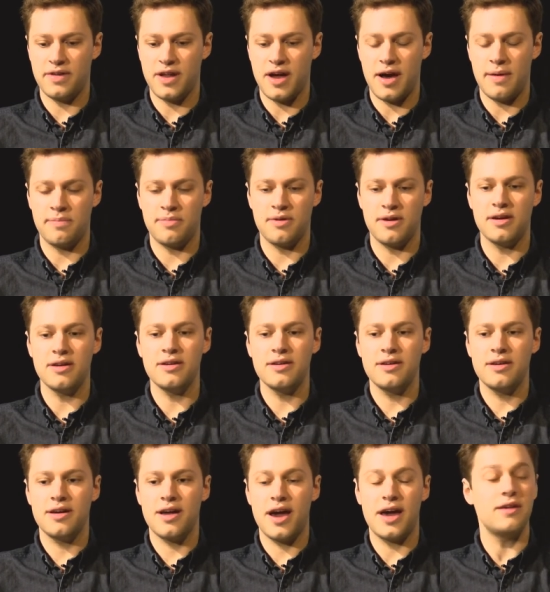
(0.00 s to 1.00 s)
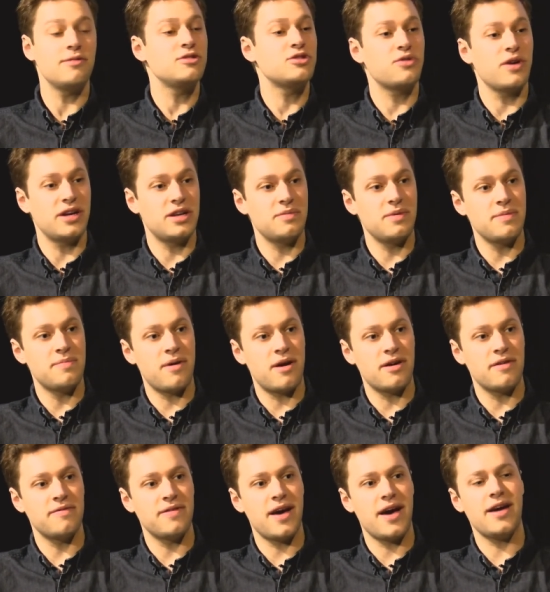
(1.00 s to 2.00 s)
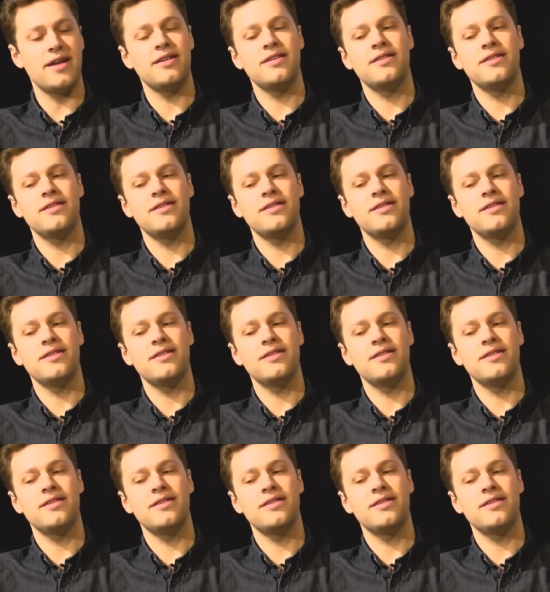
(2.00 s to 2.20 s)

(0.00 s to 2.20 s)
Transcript: opera, and it was great to be a part of that.